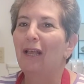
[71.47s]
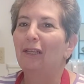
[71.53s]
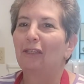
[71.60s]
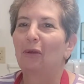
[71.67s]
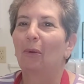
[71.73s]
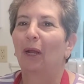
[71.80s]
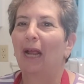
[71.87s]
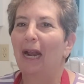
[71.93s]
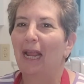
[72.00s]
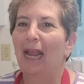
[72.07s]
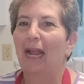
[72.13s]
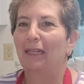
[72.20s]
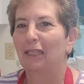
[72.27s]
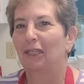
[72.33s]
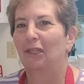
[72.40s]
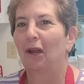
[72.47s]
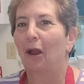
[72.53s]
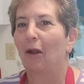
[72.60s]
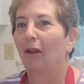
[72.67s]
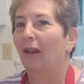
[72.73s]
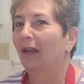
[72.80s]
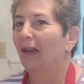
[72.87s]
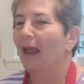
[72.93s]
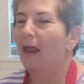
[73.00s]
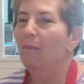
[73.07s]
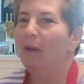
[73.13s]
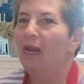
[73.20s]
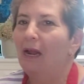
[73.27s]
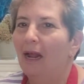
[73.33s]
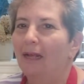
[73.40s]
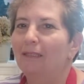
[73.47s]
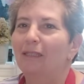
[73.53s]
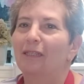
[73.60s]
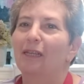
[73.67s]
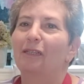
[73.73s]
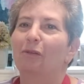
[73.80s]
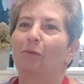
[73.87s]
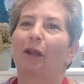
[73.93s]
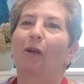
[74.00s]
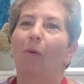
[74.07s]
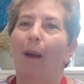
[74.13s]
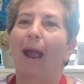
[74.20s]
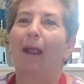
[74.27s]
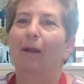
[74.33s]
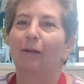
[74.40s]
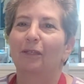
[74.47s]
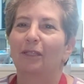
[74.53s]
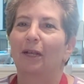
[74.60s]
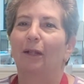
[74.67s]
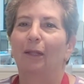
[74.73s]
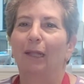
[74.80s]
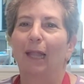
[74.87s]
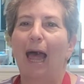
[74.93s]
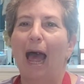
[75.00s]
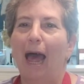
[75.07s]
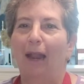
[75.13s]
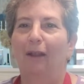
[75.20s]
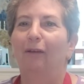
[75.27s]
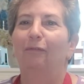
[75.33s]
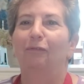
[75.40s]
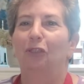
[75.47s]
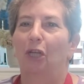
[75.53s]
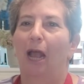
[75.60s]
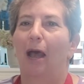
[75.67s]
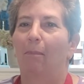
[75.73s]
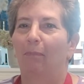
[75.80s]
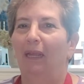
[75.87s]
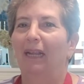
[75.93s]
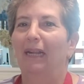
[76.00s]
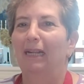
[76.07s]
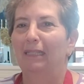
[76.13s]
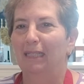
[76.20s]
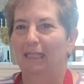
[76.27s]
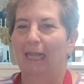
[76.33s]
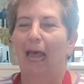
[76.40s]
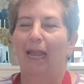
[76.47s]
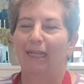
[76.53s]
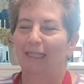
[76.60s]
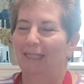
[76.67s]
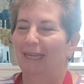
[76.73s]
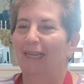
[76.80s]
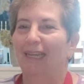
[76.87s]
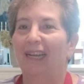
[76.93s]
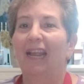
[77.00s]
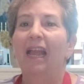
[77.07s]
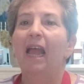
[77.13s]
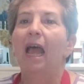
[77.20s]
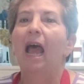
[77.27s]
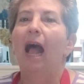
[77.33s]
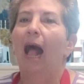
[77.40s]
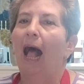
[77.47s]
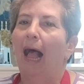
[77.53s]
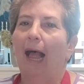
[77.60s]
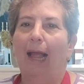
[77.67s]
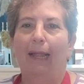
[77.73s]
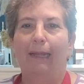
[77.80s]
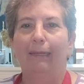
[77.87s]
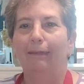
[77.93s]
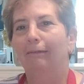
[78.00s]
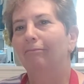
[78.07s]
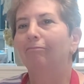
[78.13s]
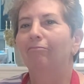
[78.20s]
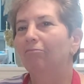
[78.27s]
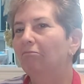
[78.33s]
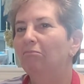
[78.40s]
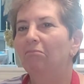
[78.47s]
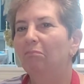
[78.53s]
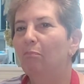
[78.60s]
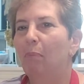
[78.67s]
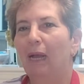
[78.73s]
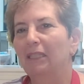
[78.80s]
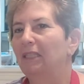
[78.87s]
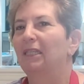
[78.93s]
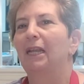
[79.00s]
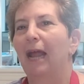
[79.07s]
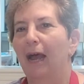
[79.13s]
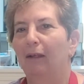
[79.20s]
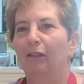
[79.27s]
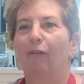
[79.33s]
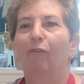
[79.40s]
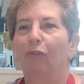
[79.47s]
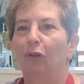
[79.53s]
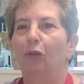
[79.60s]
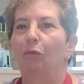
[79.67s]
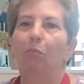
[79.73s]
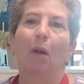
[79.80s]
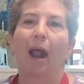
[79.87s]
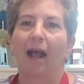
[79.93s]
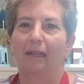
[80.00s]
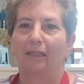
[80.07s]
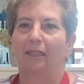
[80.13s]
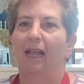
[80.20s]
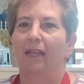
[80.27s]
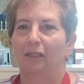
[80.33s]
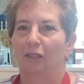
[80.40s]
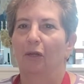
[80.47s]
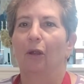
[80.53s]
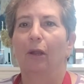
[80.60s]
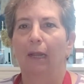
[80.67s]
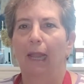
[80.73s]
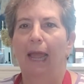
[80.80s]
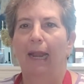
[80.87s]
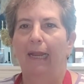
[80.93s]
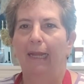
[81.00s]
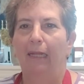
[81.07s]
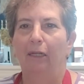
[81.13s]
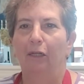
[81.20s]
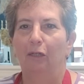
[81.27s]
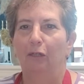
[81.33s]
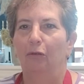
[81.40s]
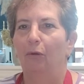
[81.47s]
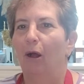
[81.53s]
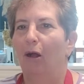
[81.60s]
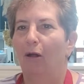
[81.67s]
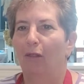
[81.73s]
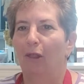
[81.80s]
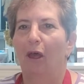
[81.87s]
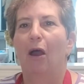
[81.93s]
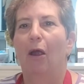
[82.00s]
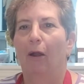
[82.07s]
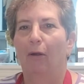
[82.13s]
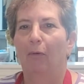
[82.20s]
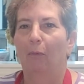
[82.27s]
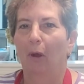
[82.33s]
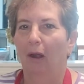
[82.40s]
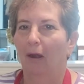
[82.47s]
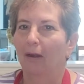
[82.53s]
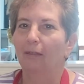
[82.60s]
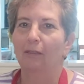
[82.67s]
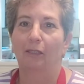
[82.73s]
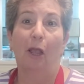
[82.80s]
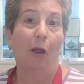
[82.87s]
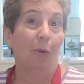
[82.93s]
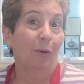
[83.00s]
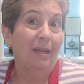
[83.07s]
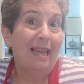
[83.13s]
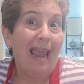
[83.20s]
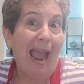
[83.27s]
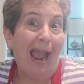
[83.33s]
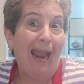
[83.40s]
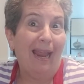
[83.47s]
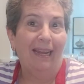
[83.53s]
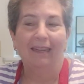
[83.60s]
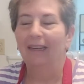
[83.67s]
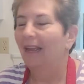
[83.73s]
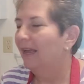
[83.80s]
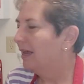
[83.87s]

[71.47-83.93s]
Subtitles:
So we're going to get started. And because this requires a lot of chopping and slicing, I busted out the food processor and let it do all the hard work. So yay!